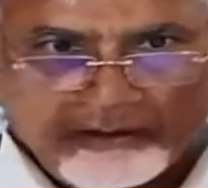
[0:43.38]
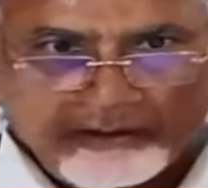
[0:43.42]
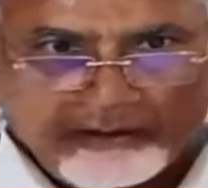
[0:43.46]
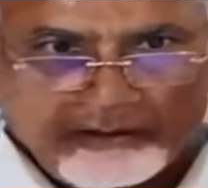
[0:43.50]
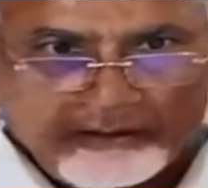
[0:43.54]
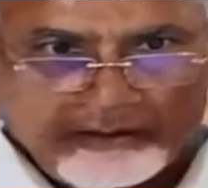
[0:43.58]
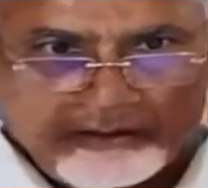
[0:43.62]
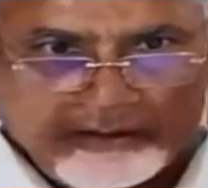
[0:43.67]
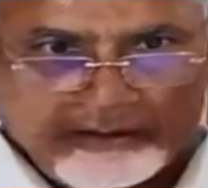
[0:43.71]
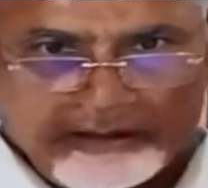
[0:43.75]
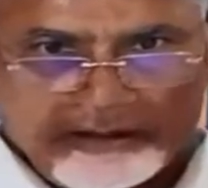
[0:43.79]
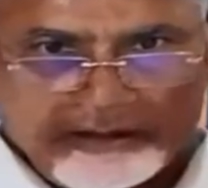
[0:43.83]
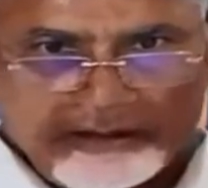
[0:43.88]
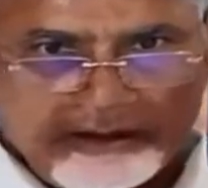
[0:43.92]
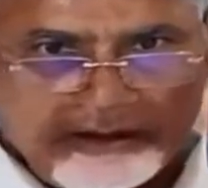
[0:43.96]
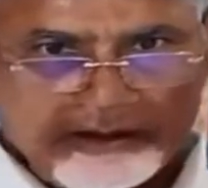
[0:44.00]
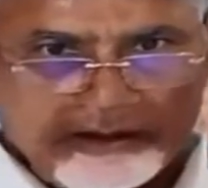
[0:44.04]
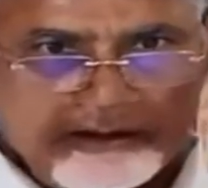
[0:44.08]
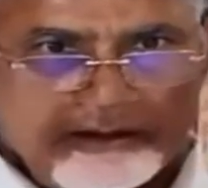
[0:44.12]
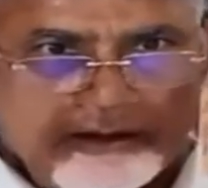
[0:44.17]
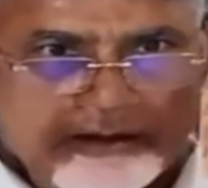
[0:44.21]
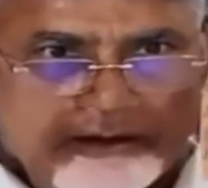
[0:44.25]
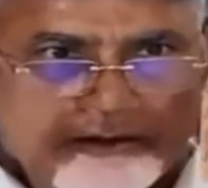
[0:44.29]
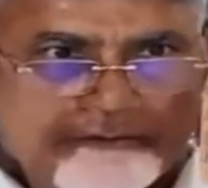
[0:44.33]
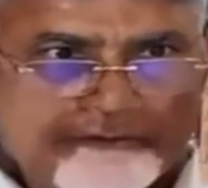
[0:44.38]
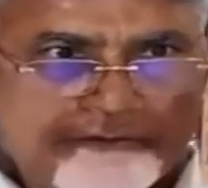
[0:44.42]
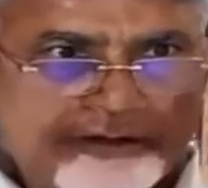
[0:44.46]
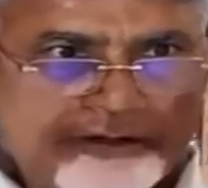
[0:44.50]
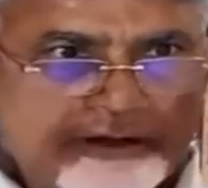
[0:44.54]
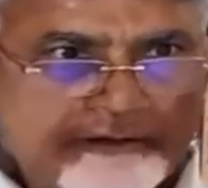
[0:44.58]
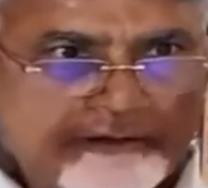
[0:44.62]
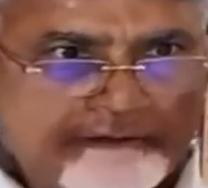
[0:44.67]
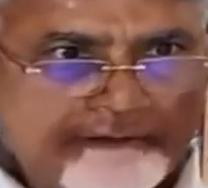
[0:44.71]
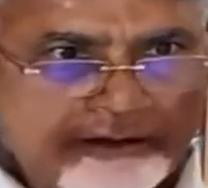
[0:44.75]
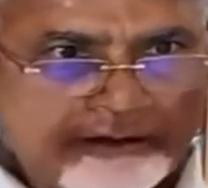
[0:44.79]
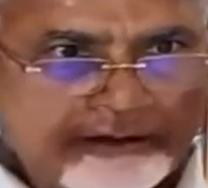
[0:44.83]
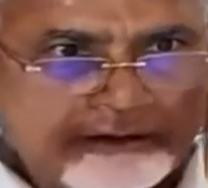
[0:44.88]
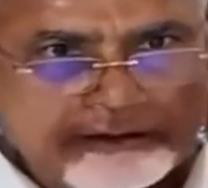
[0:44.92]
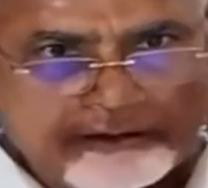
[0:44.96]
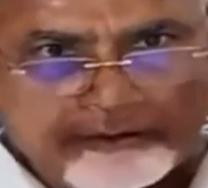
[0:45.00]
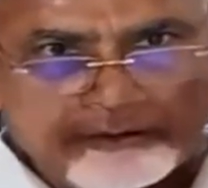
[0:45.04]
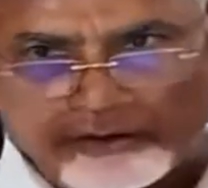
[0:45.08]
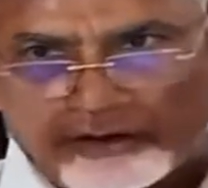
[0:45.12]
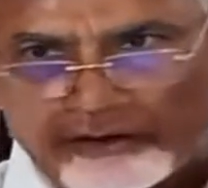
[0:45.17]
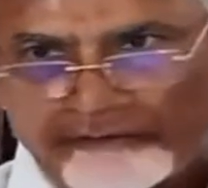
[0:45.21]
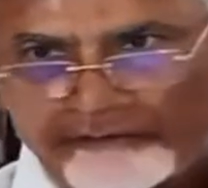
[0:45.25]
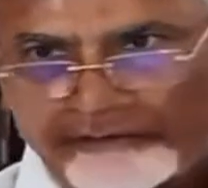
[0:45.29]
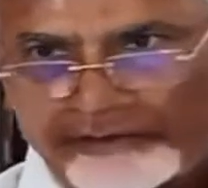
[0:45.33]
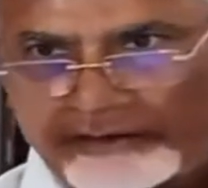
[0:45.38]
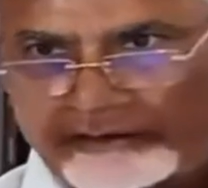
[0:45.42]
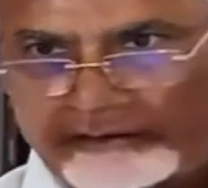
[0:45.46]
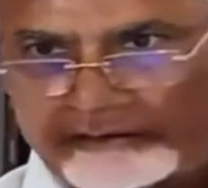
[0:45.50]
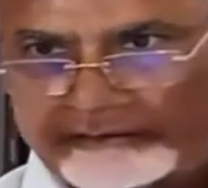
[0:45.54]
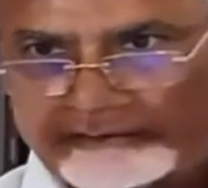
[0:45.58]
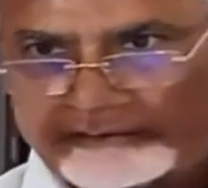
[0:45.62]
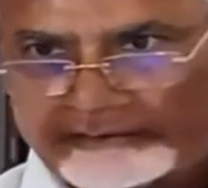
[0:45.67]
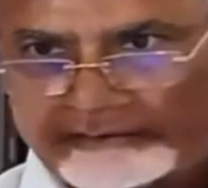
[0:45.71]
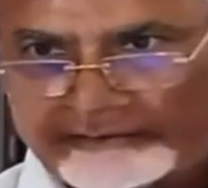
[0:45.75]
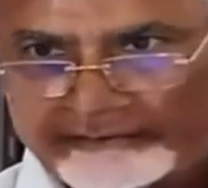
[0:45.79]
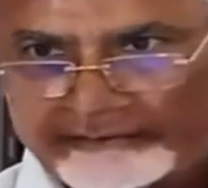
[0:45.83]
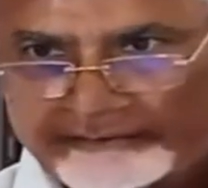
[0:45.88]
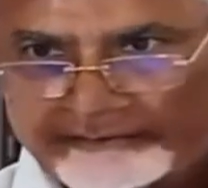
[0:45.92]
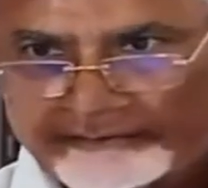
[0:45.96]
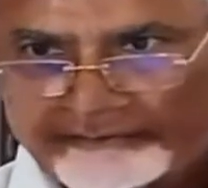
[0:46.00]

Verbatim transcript: they handled very well coronavirus.